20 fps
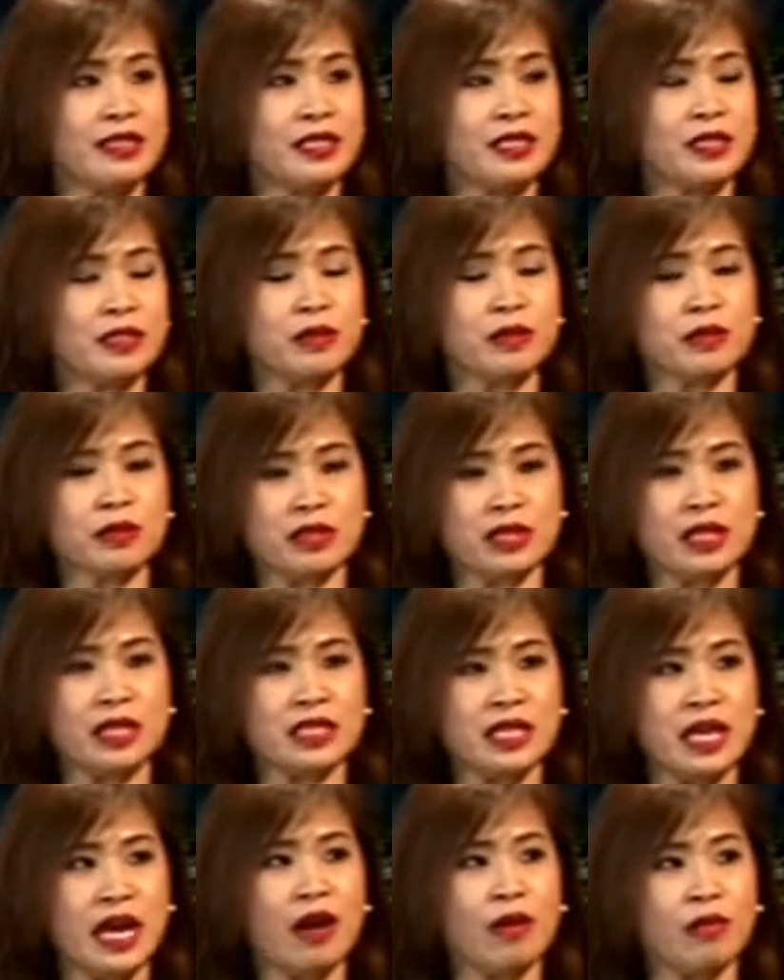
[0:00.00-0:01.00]
So
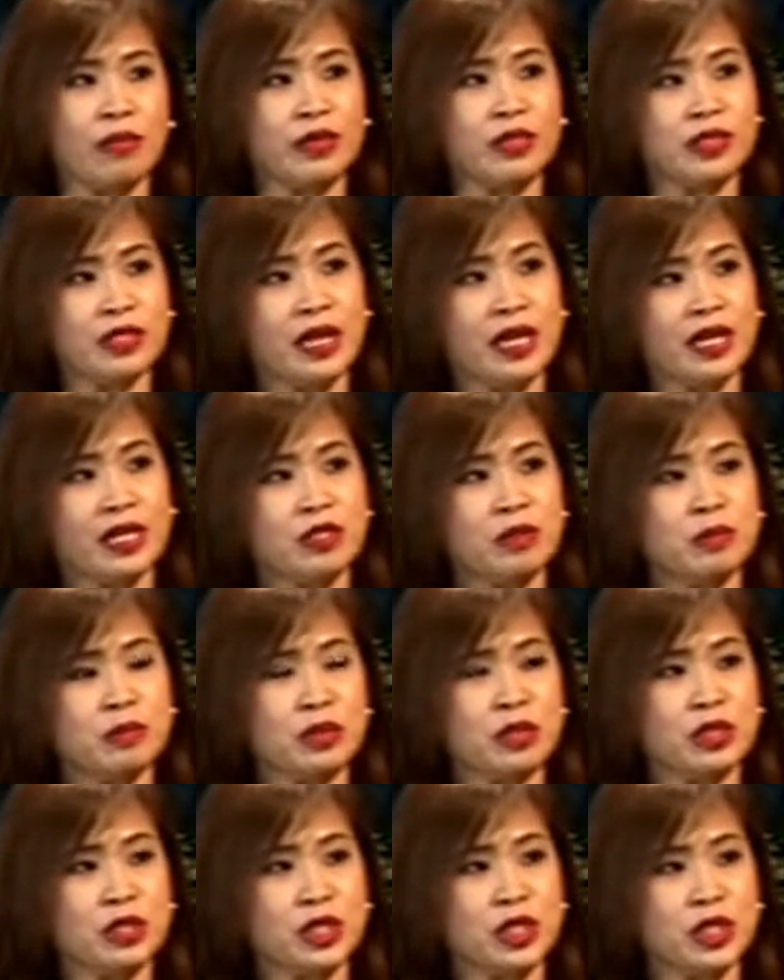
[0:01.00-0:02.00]
that's how we're trying to
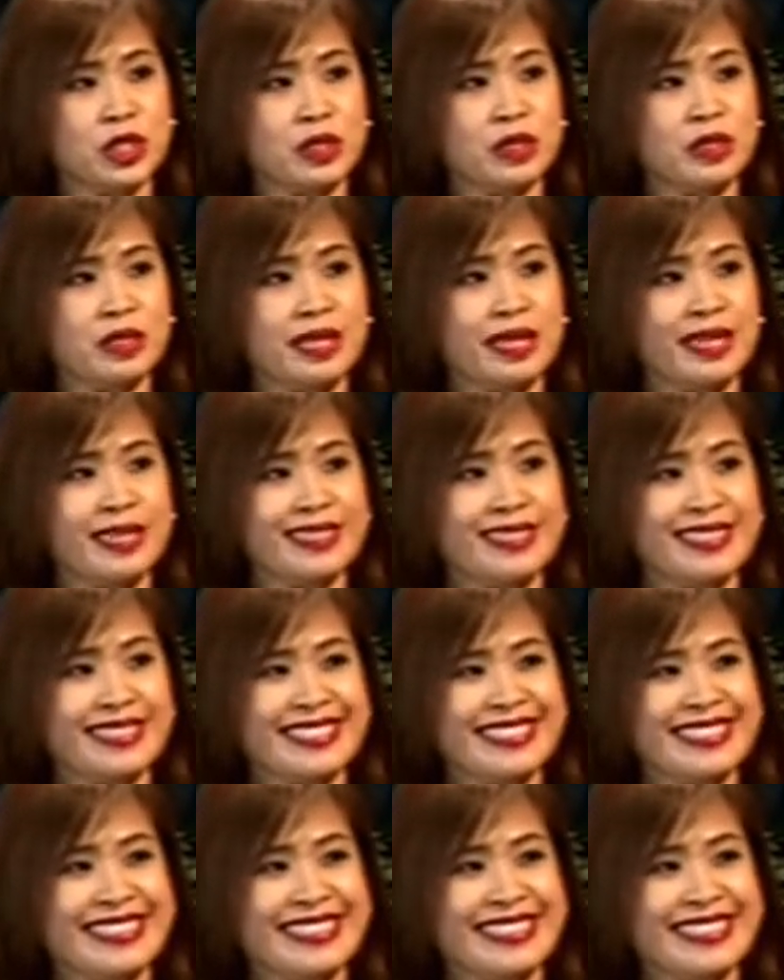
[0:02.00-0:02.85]
position things.